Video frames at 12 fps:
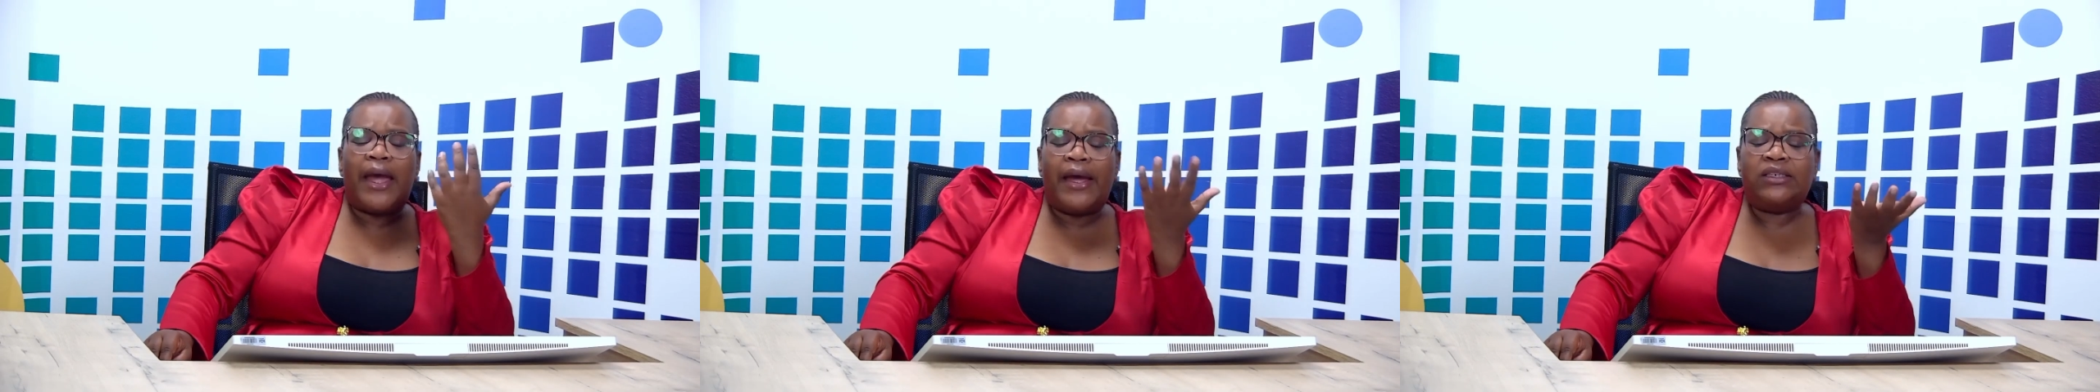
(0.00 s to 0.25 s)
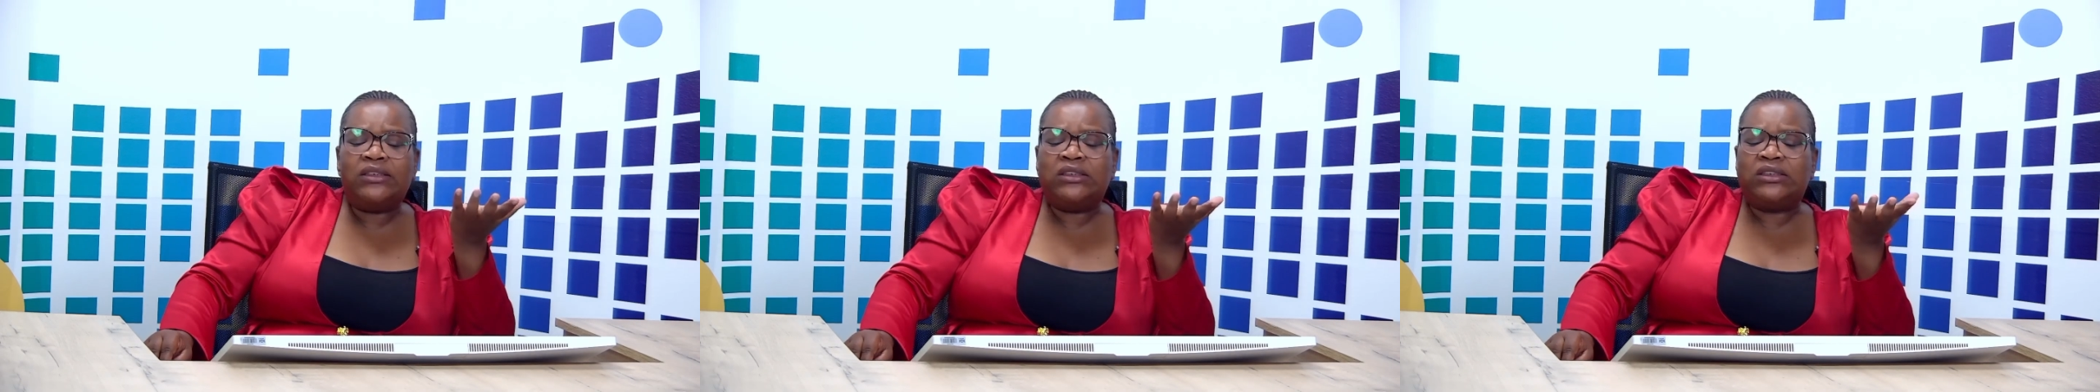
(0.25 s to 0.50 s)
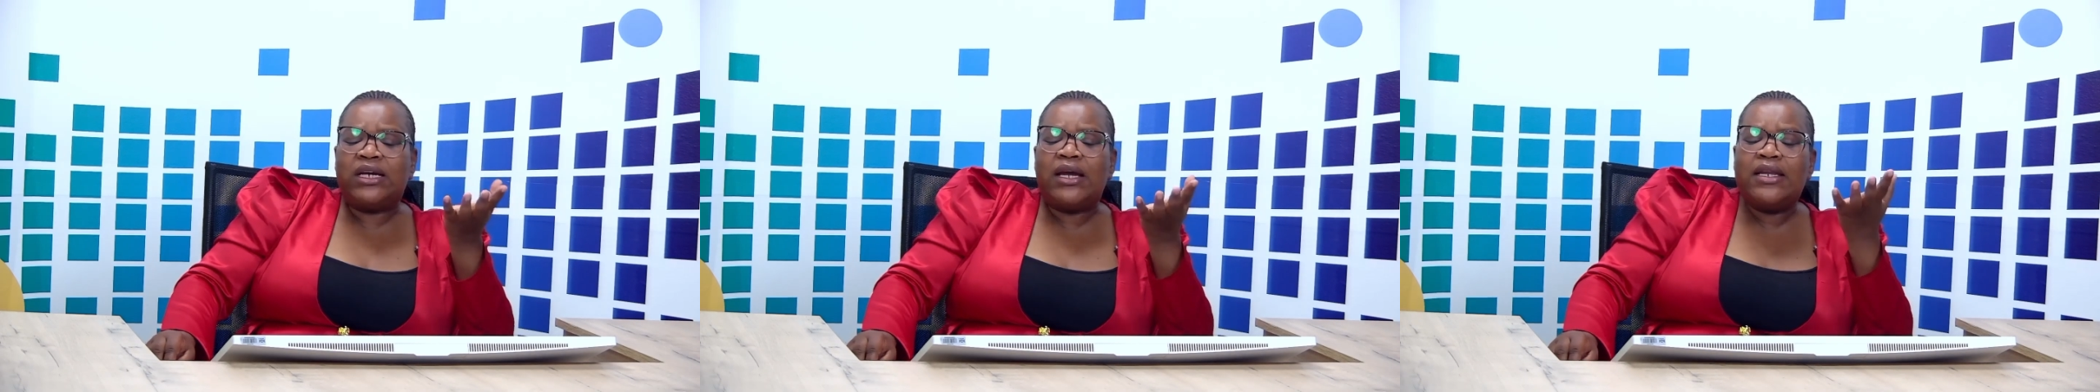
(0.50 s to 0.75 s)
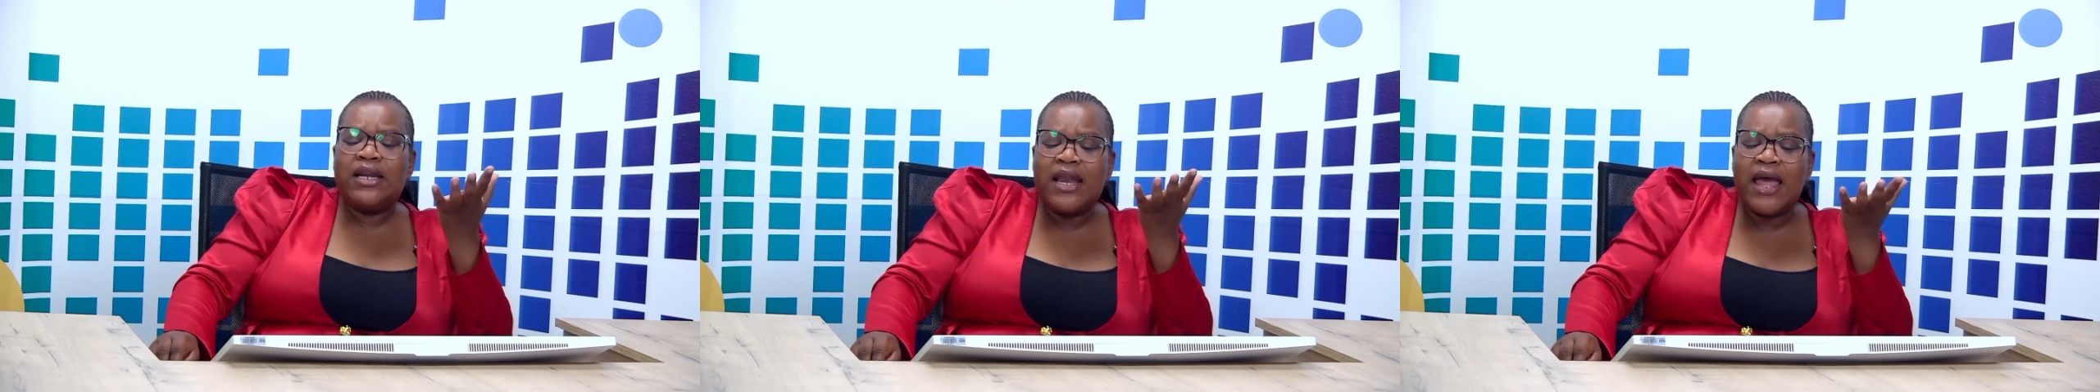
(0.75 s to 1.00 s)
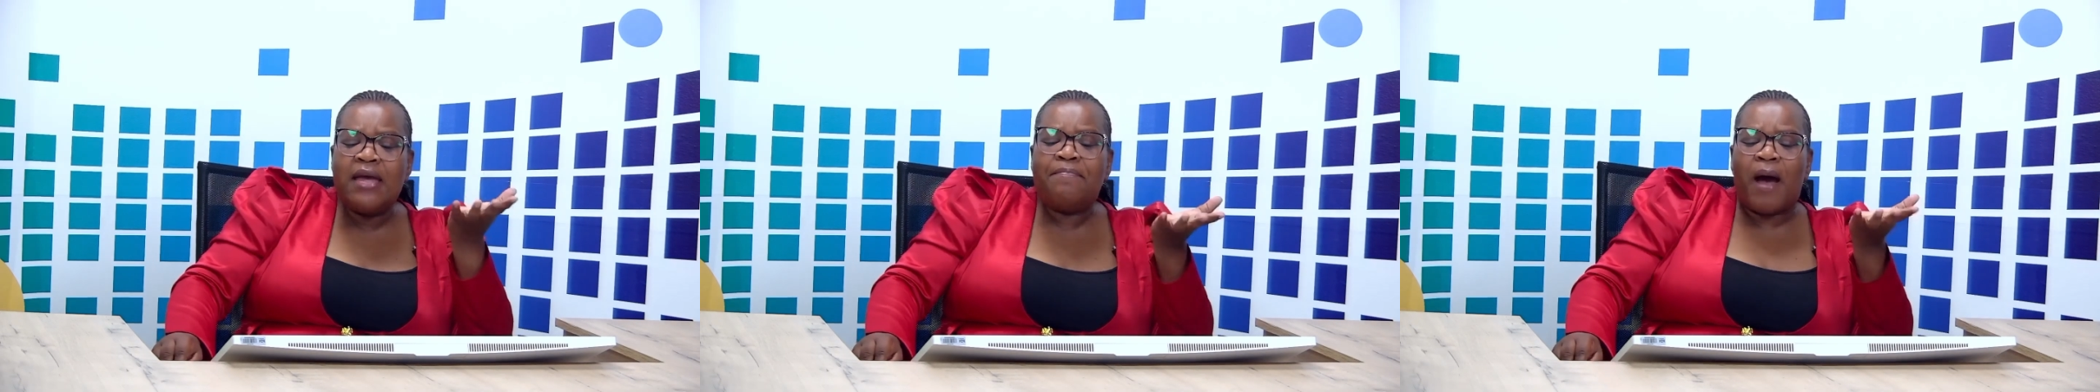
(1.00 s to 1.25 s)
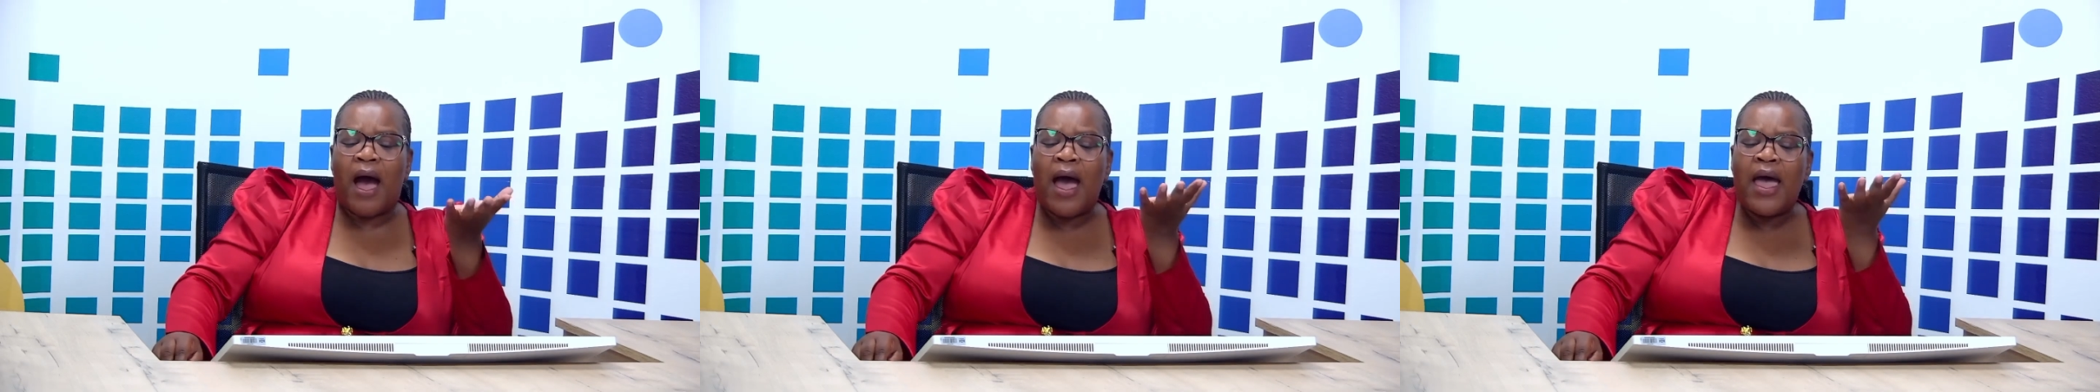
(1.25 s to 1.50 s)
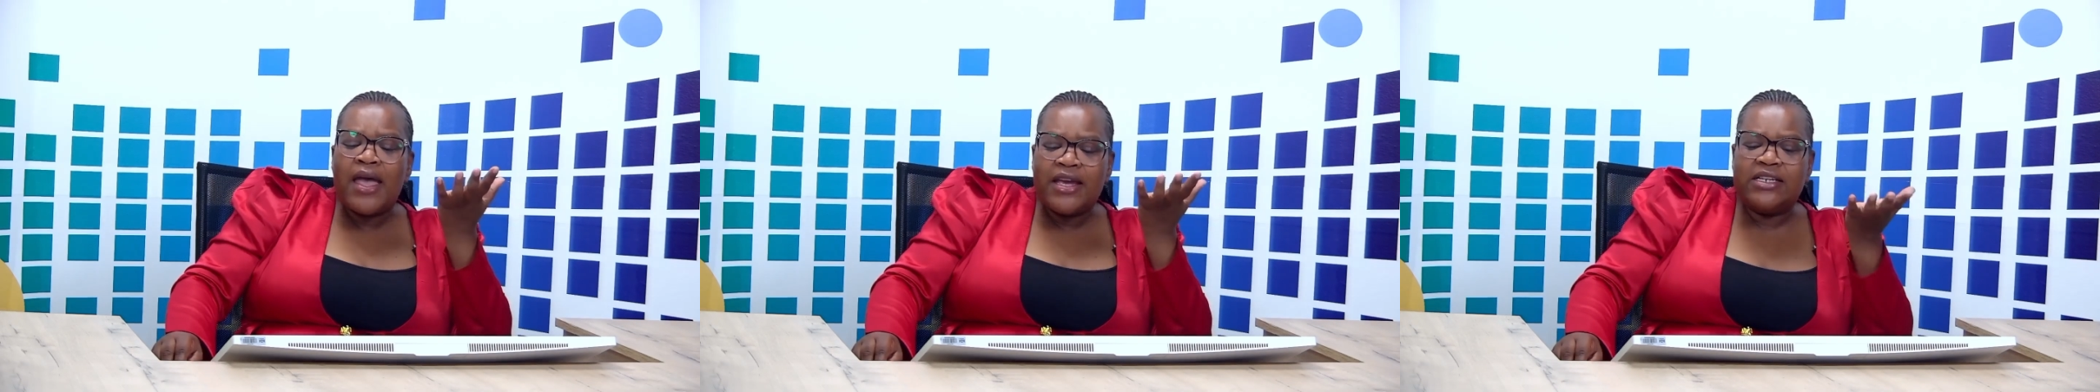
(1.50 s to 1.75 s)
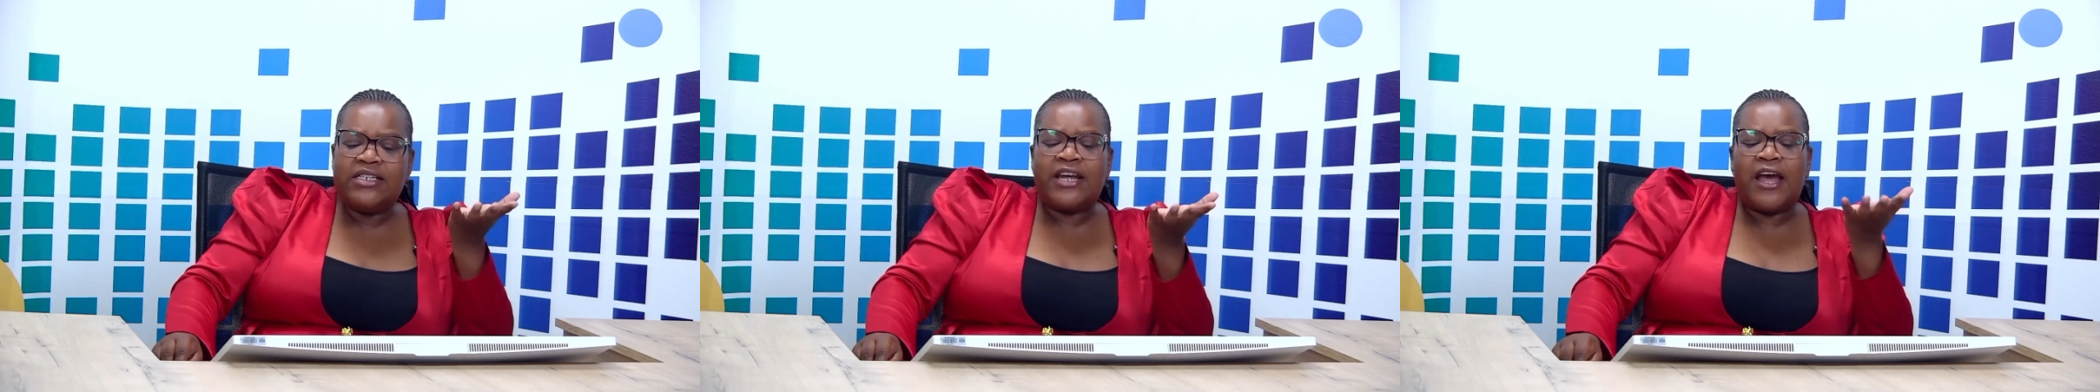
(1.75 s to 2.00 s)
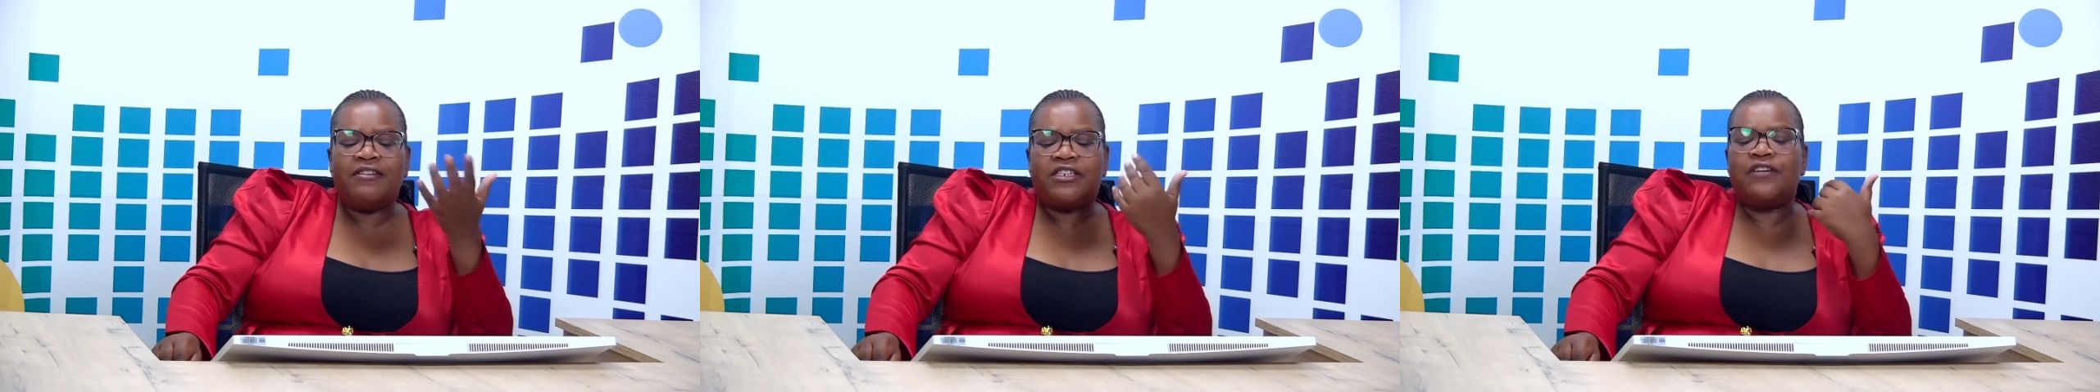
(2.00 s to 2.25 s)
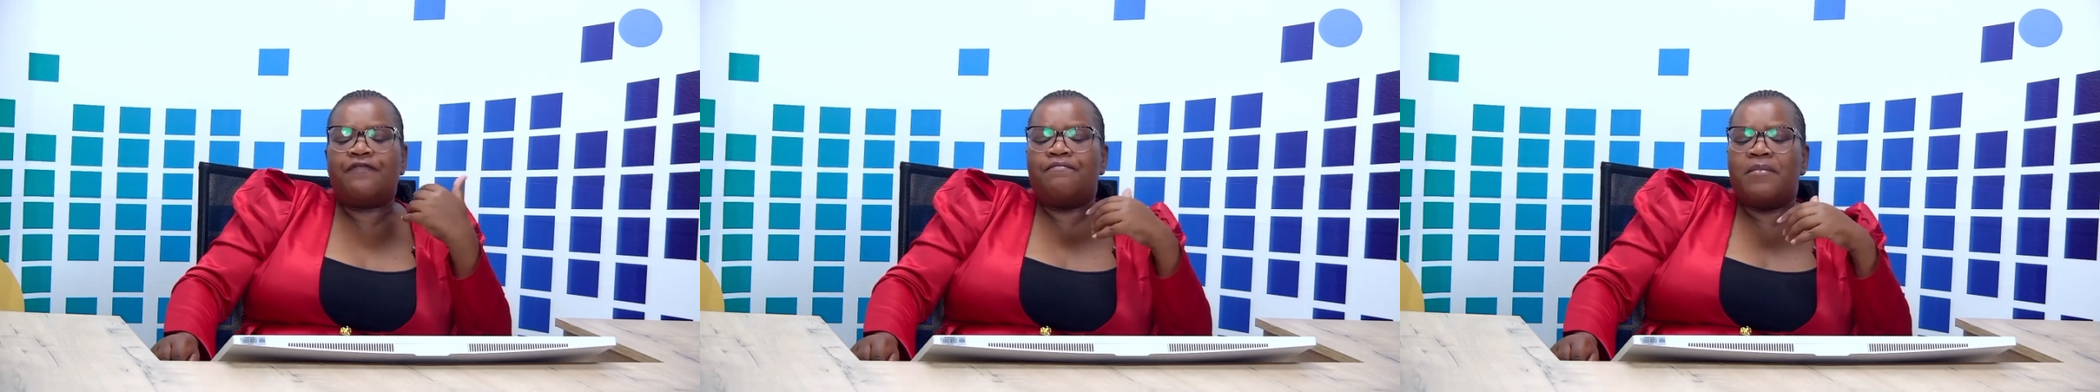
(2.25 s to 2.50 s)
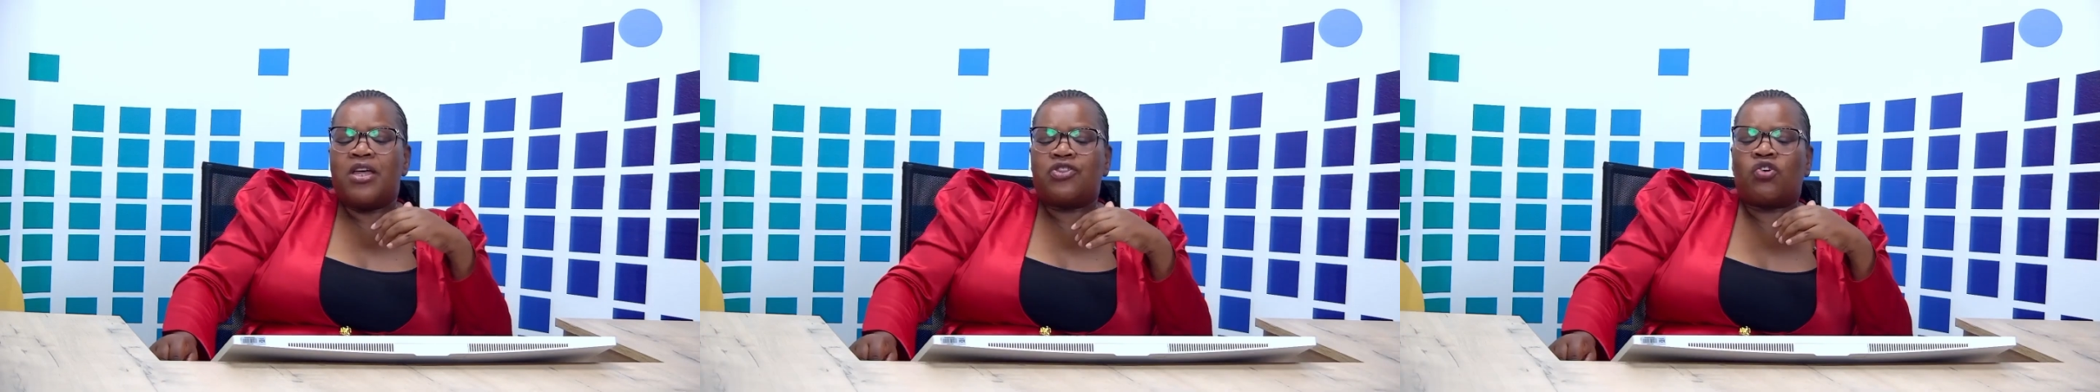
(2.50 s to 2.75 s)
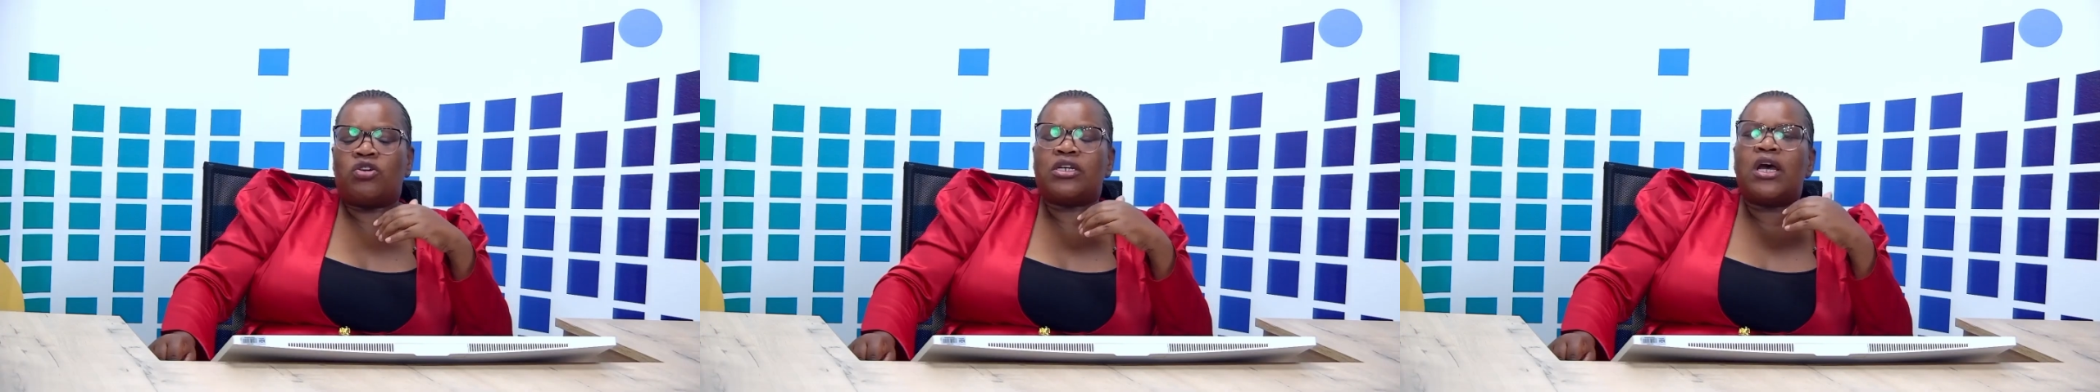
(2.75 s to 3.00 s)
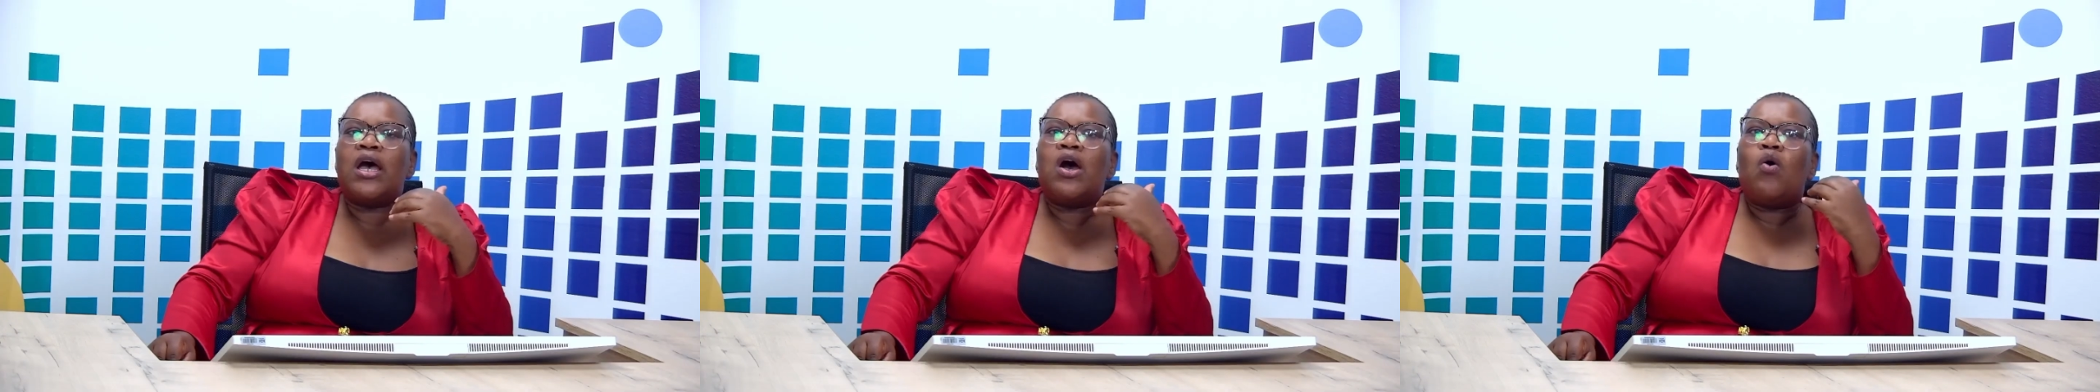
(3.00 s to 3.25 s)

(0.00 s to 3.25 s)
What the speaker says: else in labor intensive method.